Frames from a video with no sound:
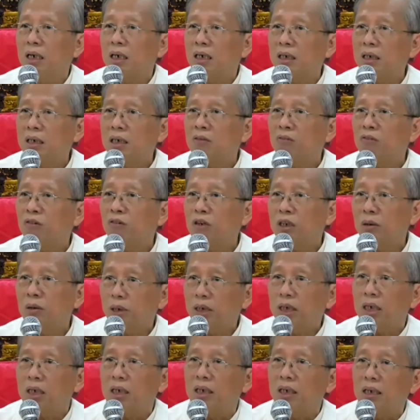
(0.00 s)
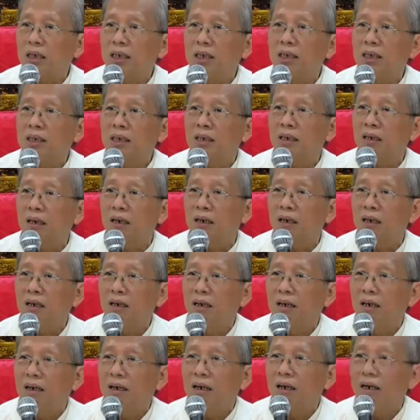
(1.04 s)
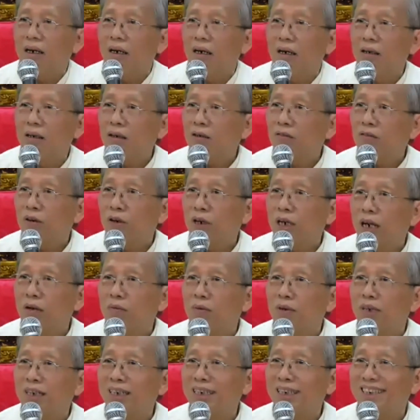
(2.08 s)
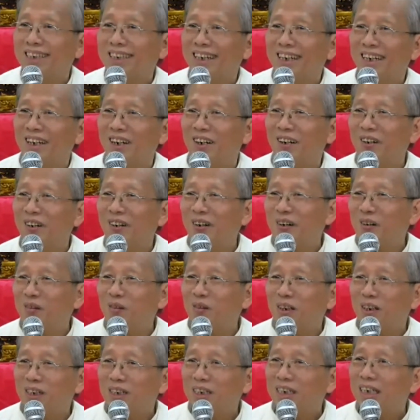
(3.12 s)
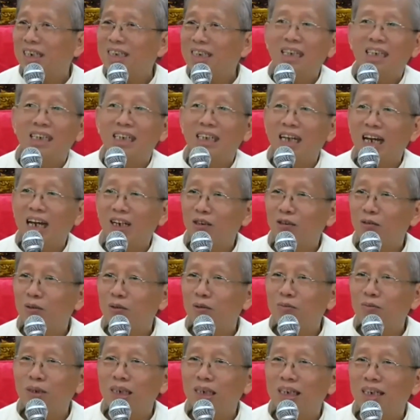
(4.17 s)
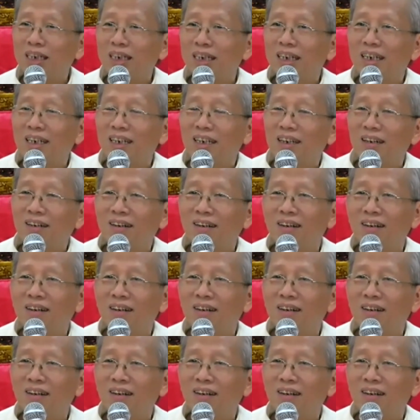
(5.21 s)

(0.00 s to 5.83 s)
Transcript: This is for the bird, understand? Not for them, understand? Because they say they are human beings.